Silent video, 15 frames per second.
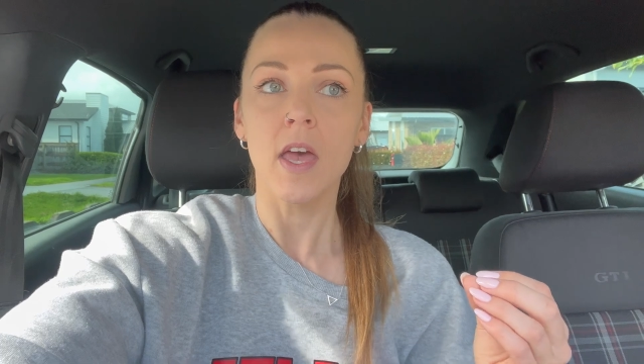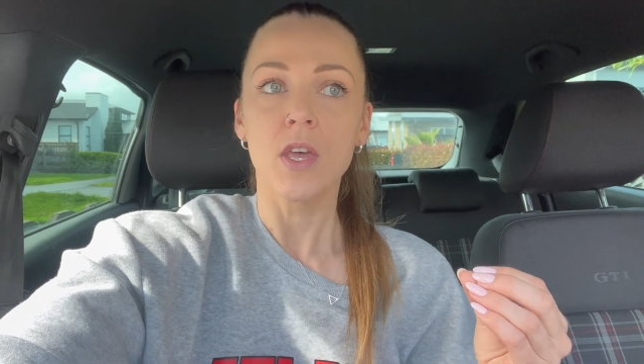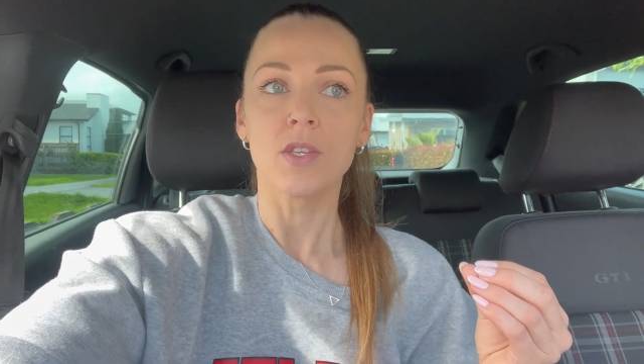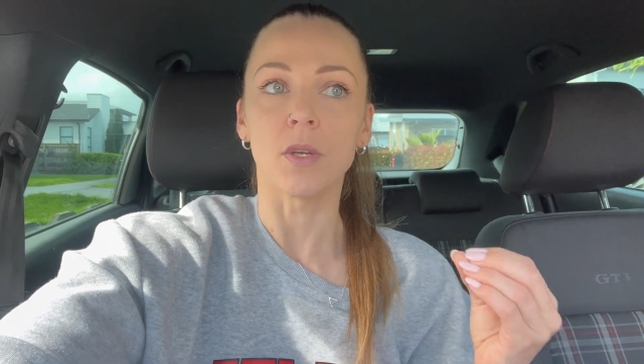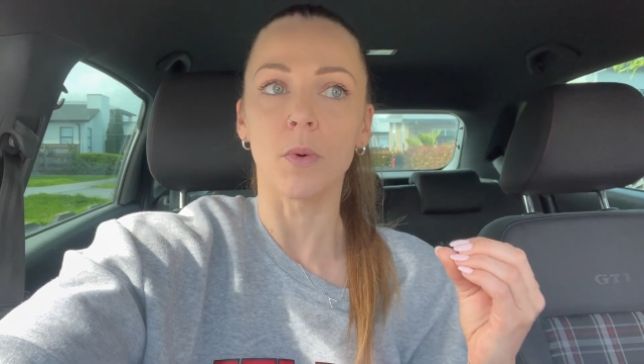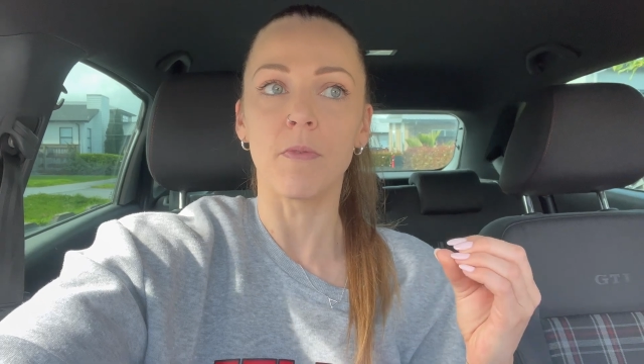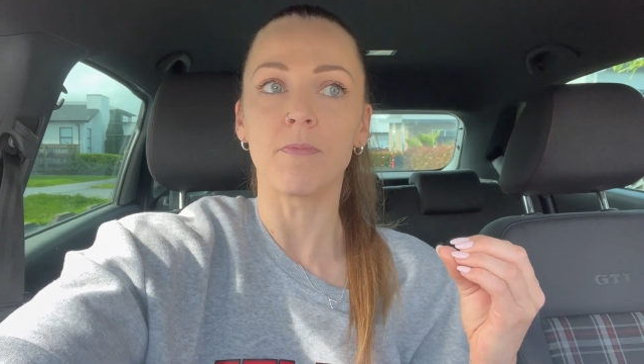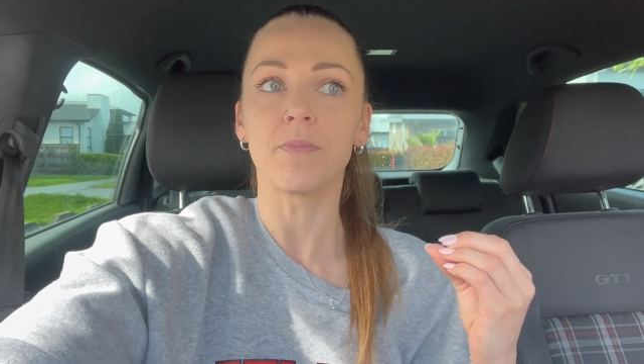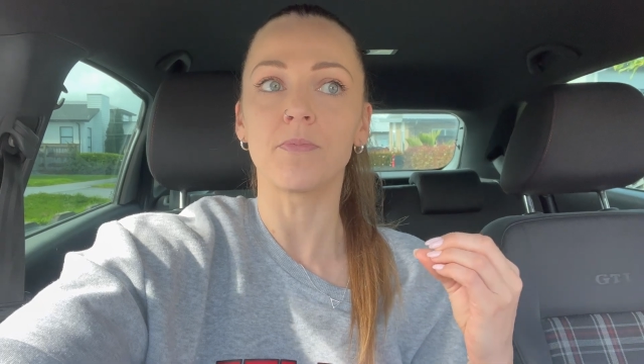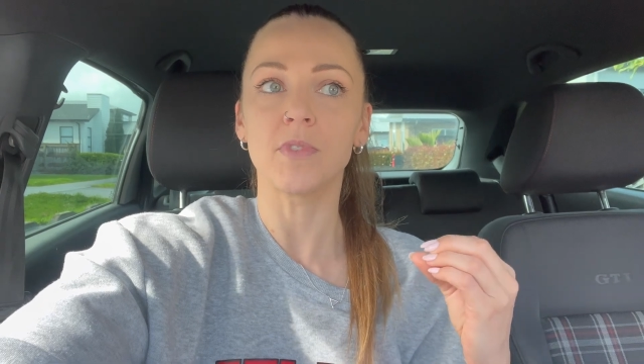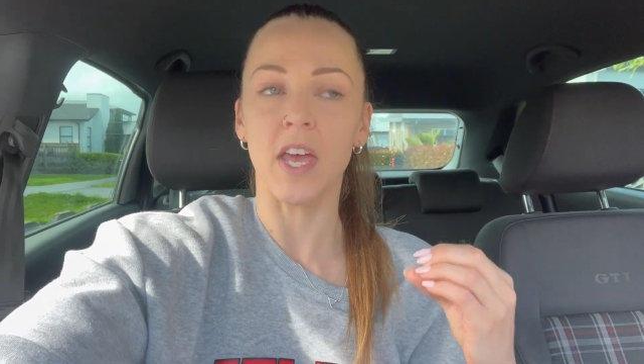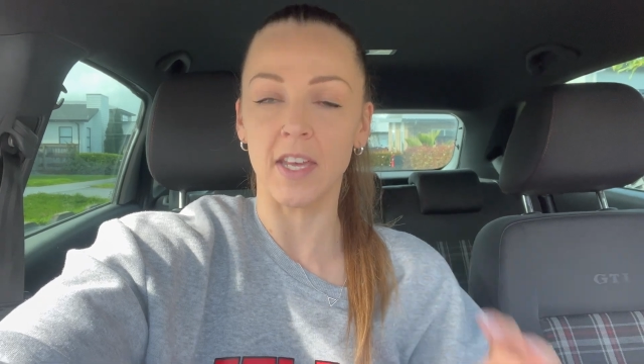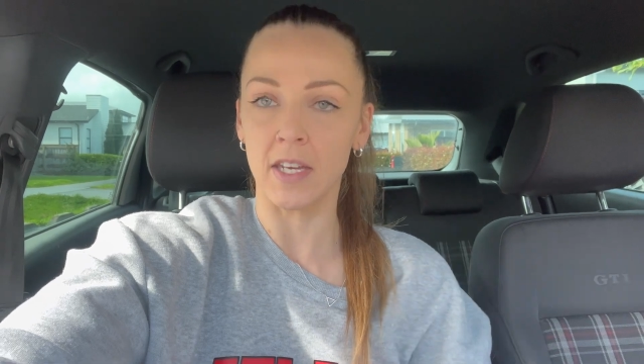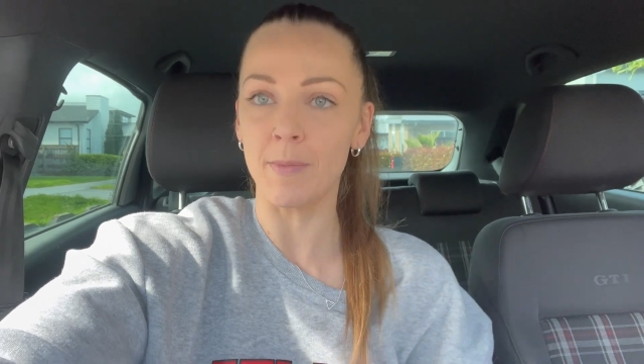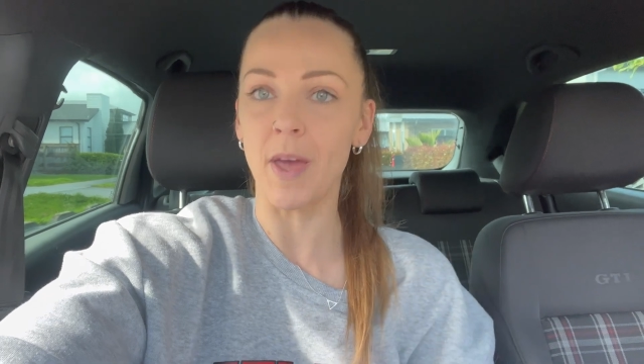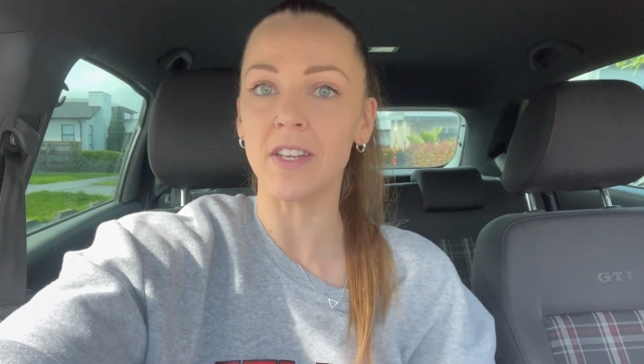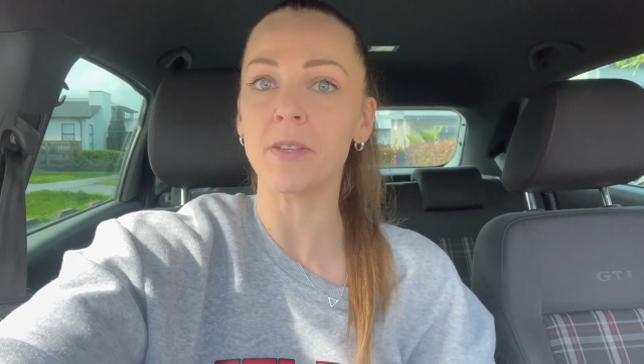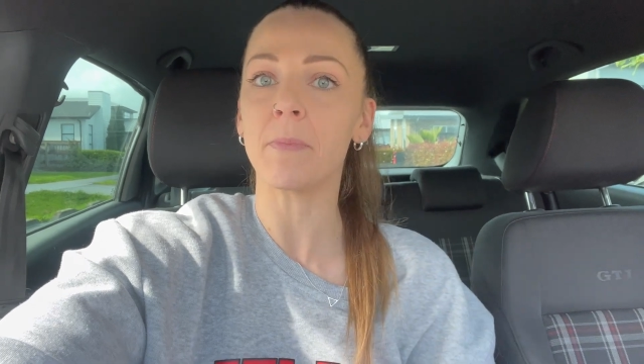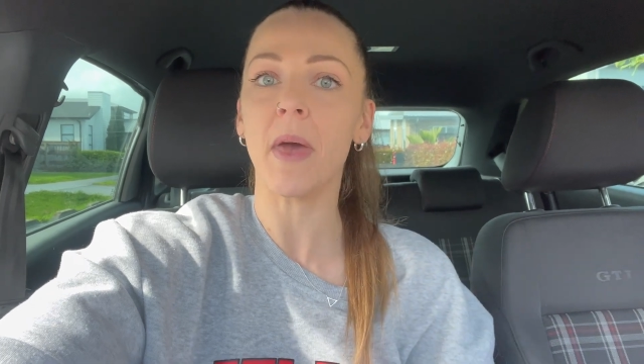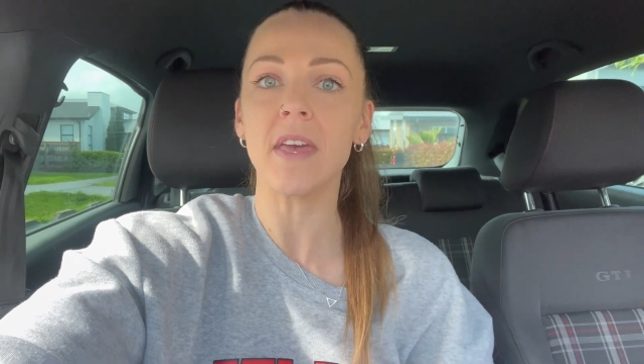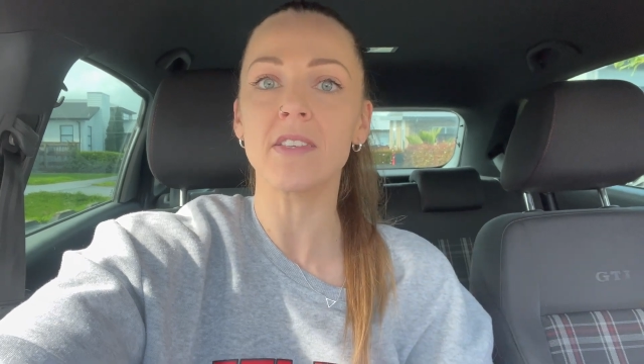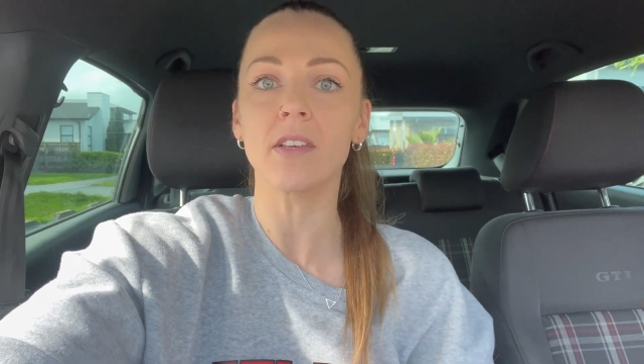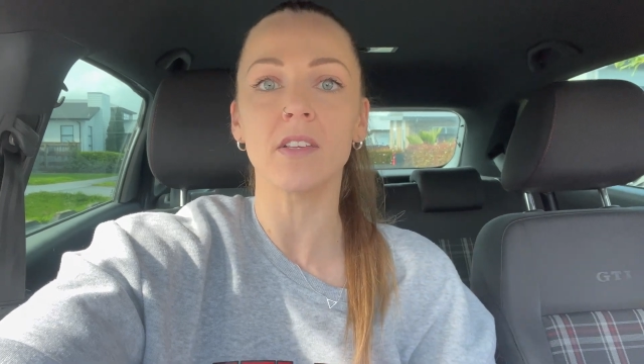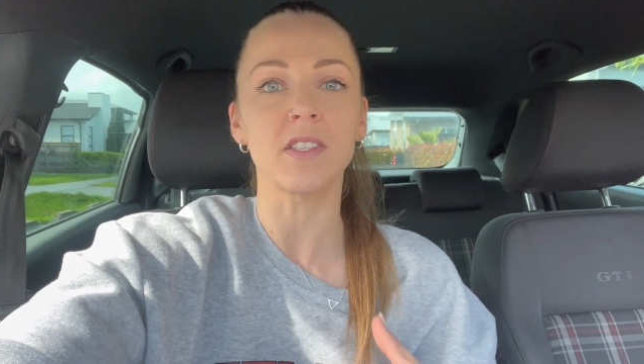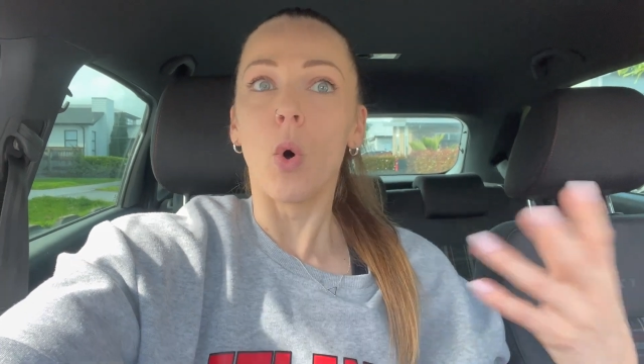So we've taken it back to basics.